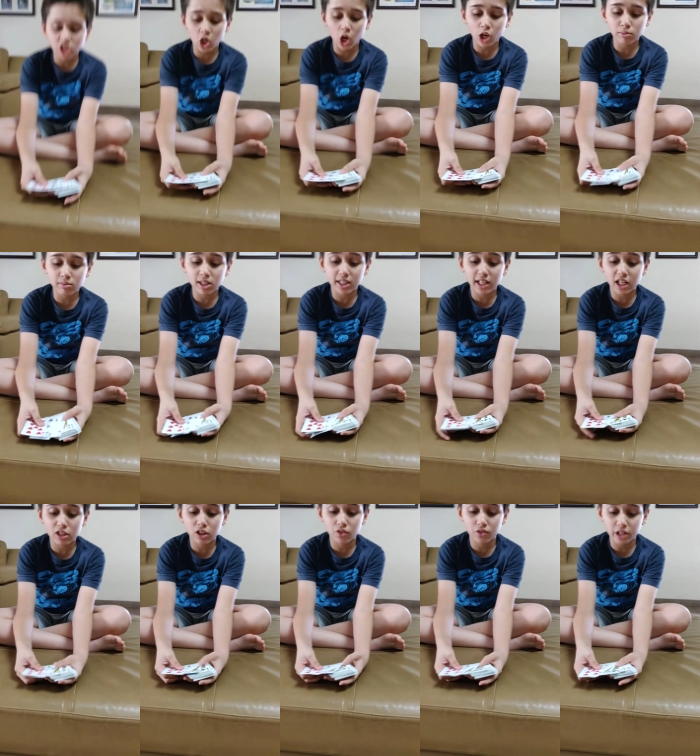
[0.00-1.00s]
a normal
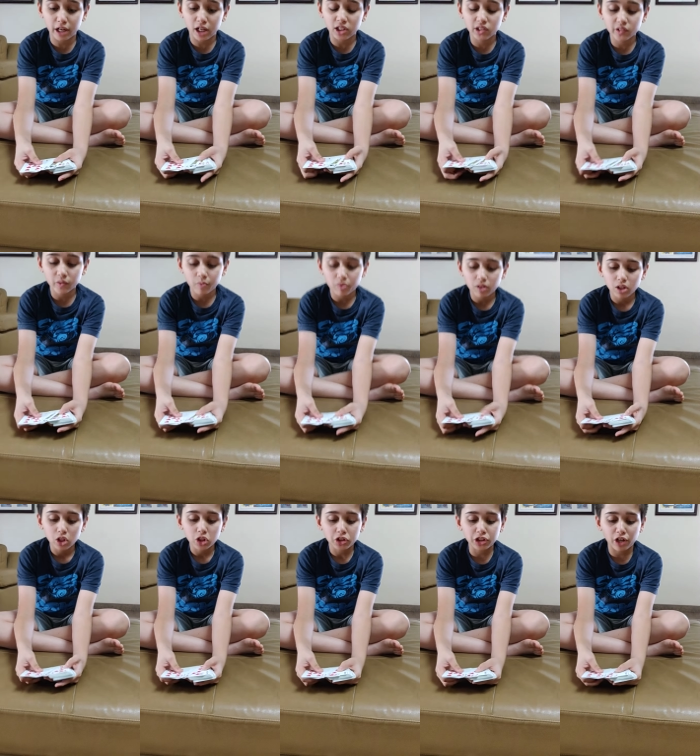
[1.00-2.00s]
deck of cards,
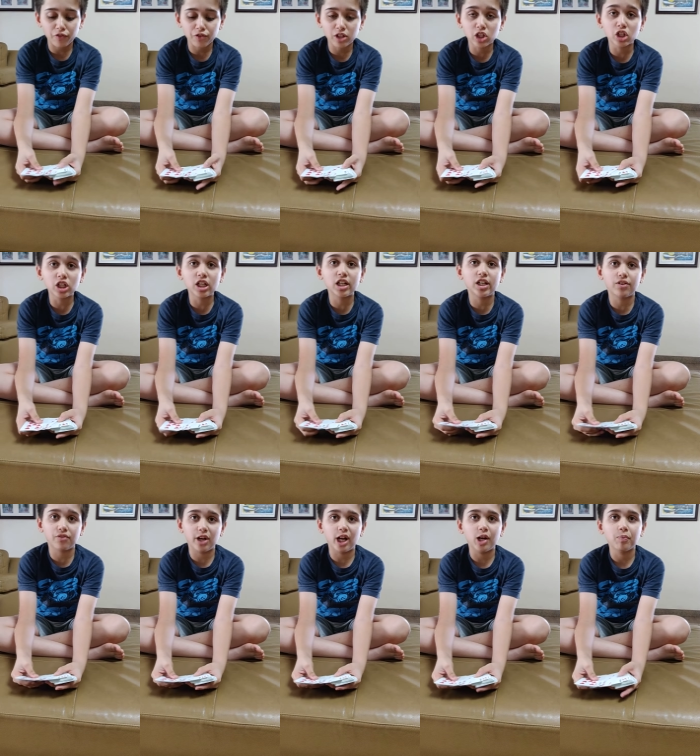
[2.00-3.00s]
shuffled really
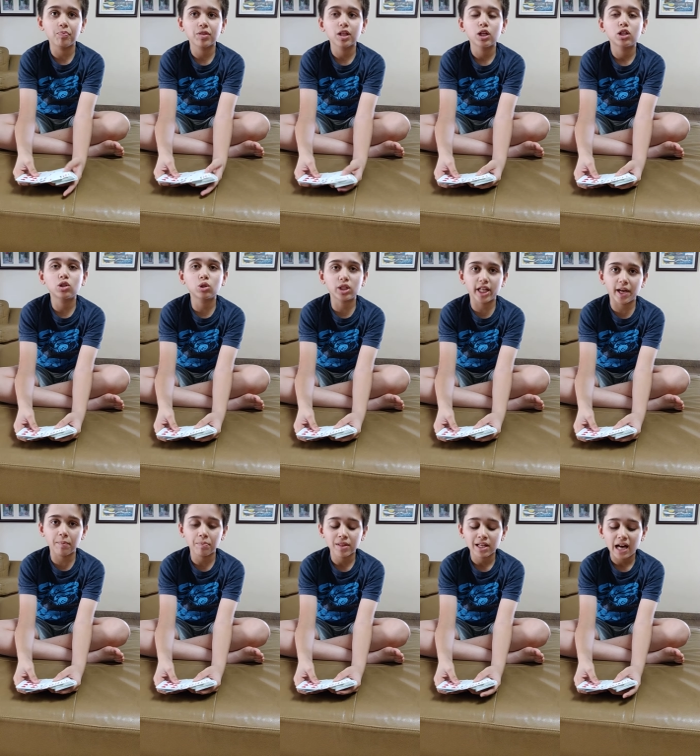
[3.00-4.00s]
well.
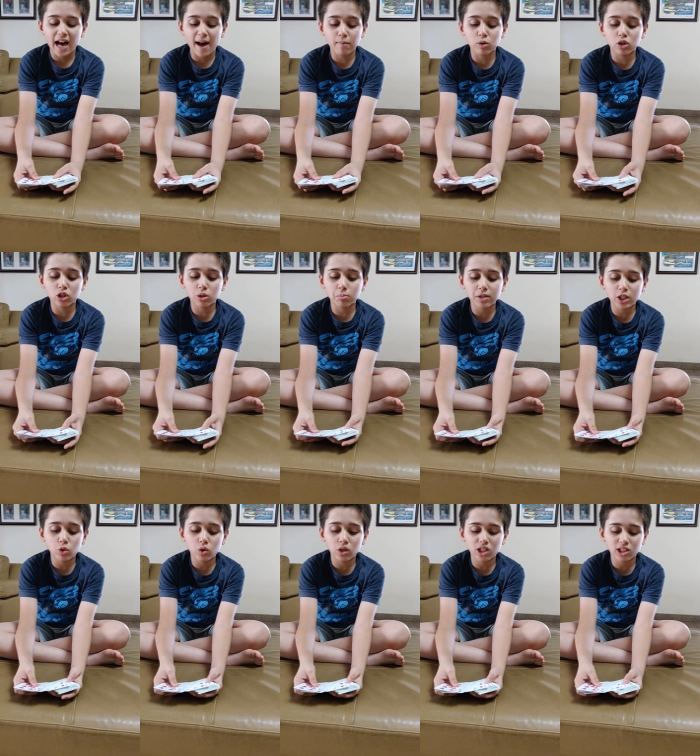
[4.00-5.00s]
Today, I'm going to
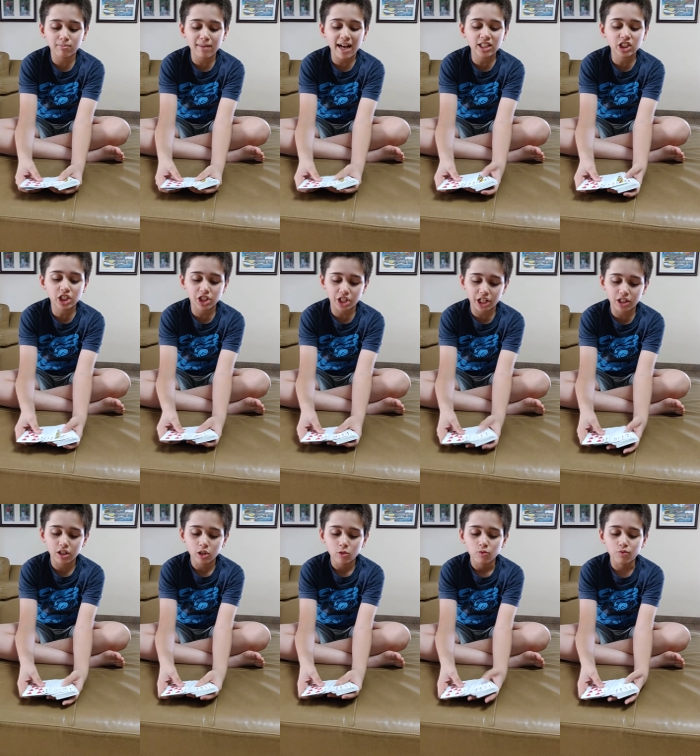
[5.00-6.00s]
be doing a magic
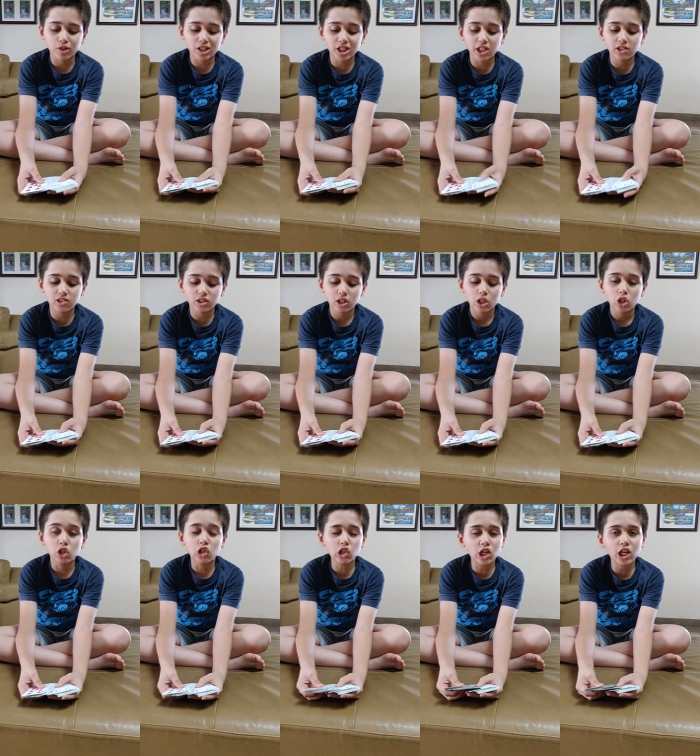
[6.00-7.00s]
trick with this
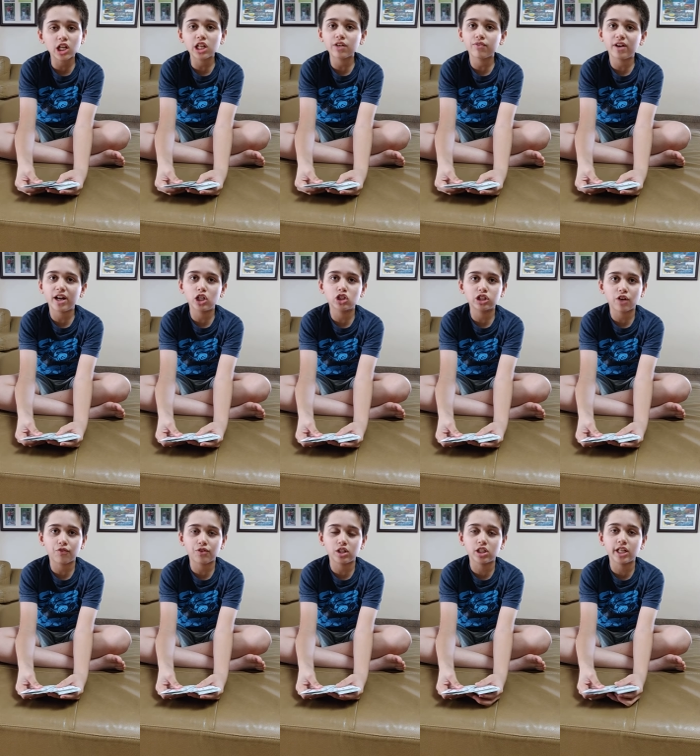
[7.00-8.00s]
really well
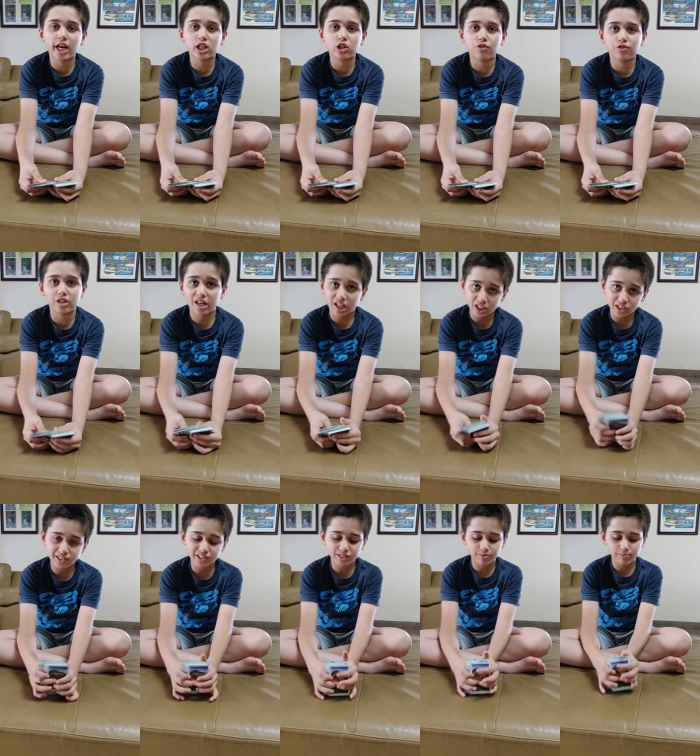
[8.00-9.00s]
shuffled deck of
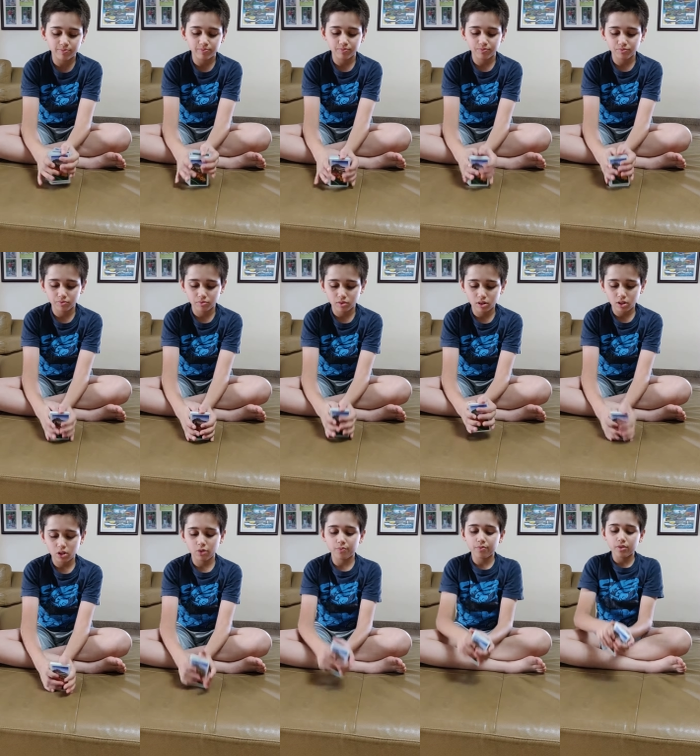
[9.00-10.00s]
cards.
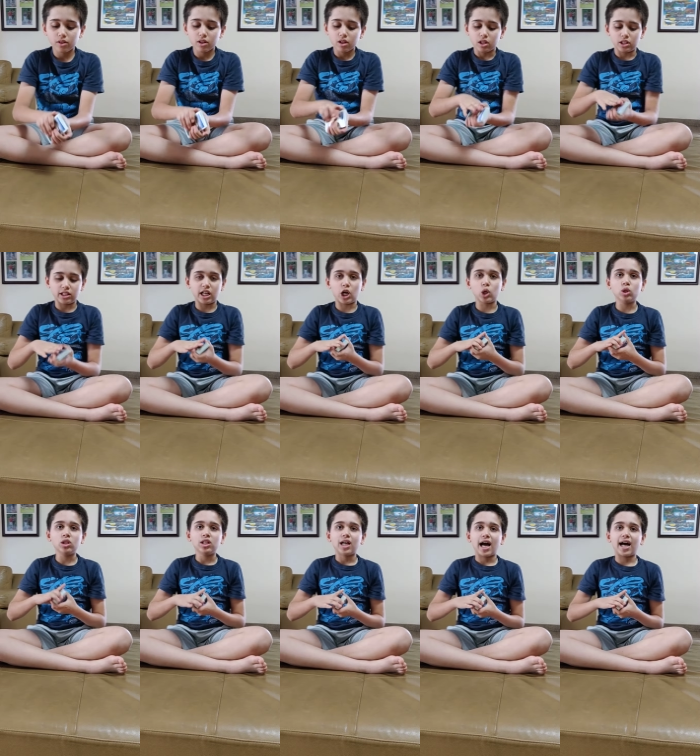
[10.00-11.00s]

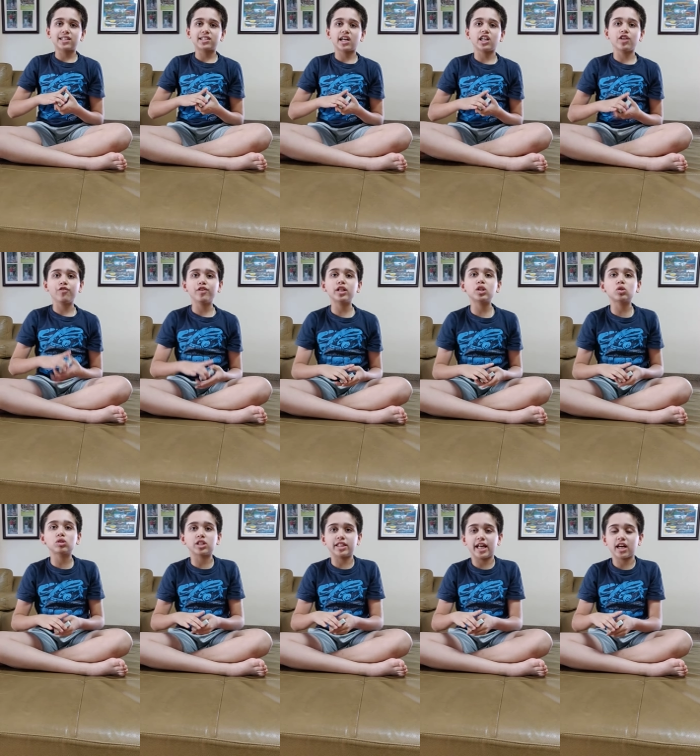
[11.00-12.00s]
Now, as I refill
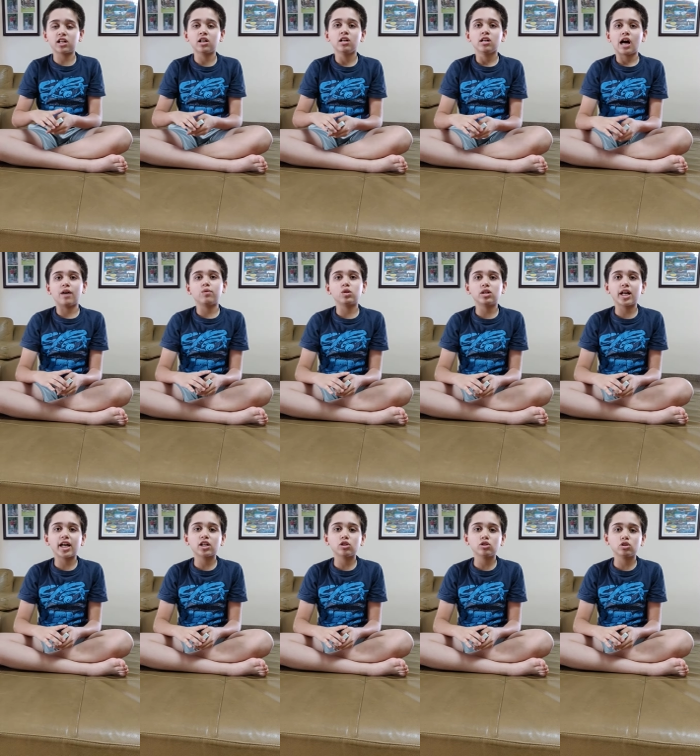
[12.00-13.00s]
through the deck, I would
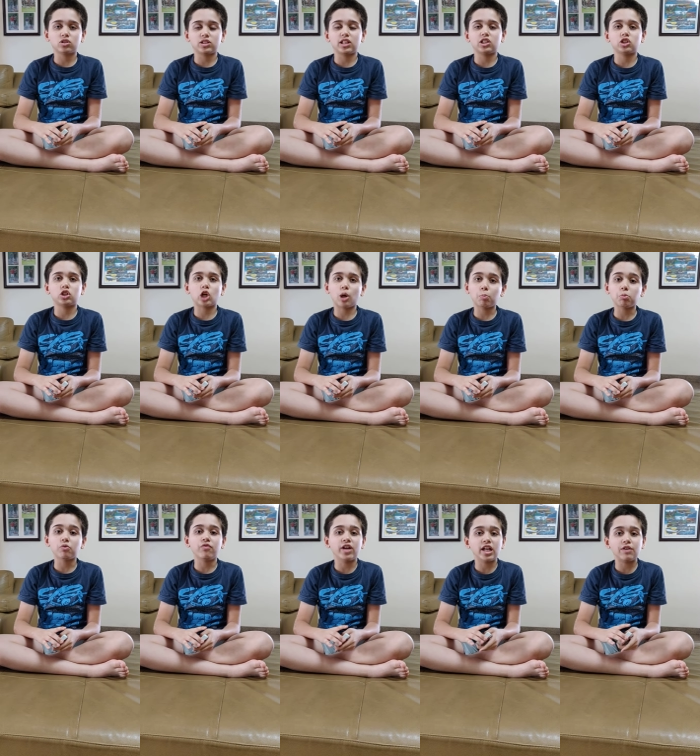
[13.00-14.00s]
like you to say
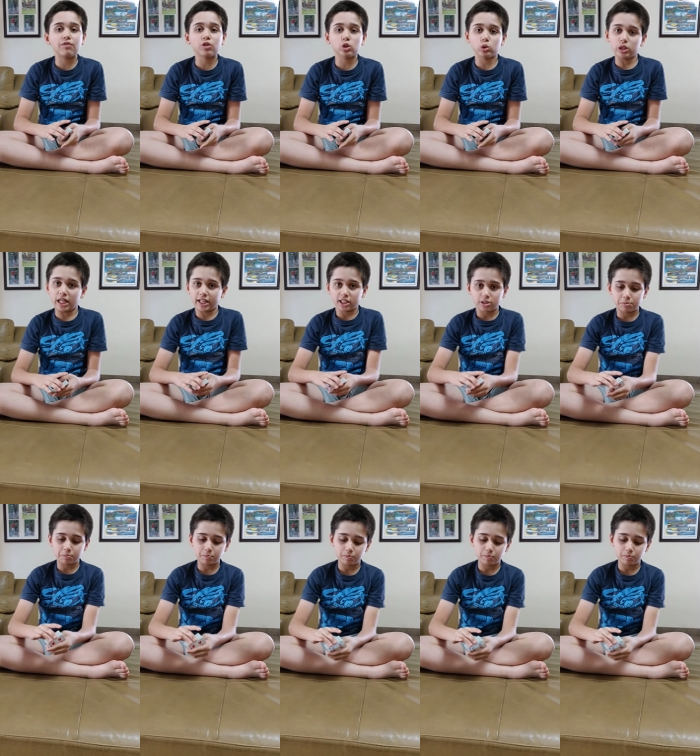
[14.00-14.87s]
stop whenever you like.